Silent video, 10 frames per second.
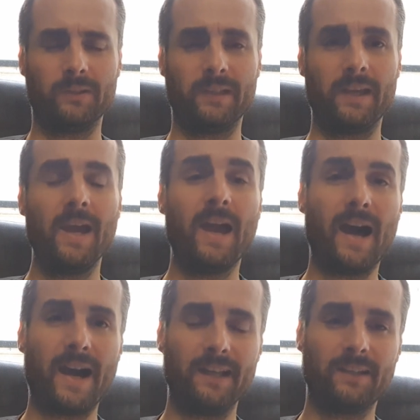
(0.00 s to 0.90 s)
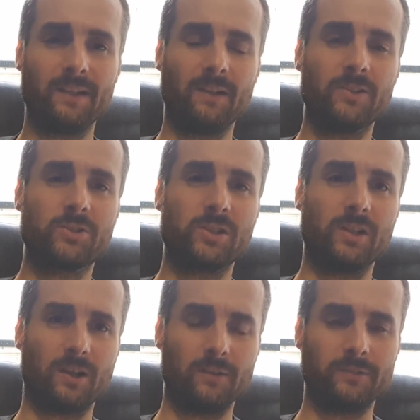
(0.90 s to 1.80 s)
the ideology
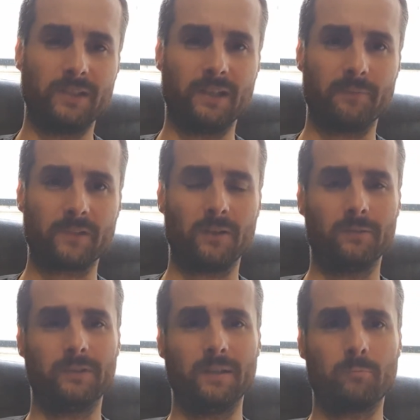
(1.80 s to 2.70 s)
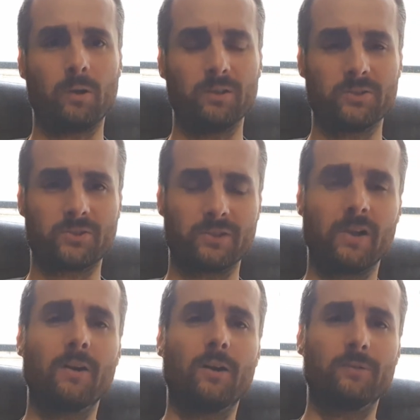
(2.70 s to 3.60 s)
of the of the Polish
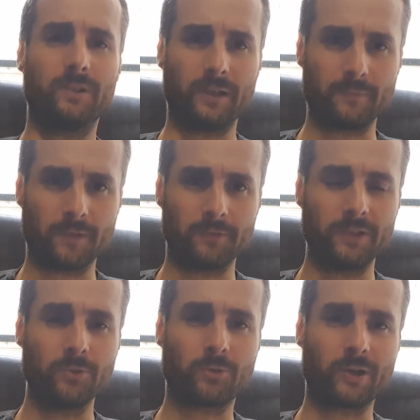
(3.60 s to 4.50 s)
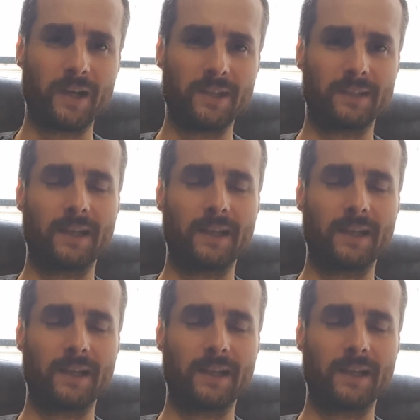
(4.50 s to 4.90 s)
of the of the Ukrainian